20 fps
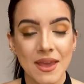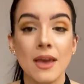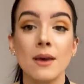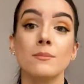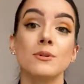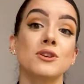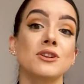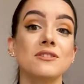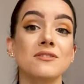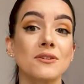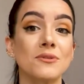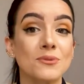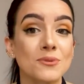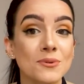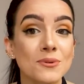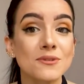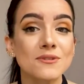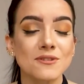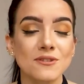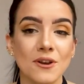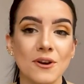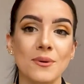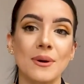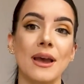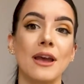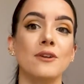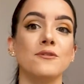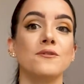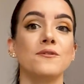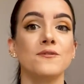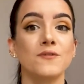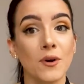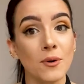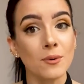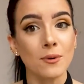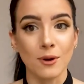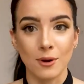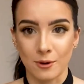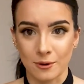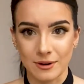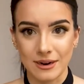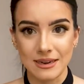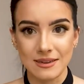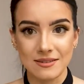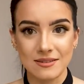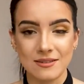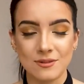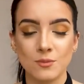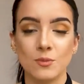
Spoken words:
But she's also a folklorist,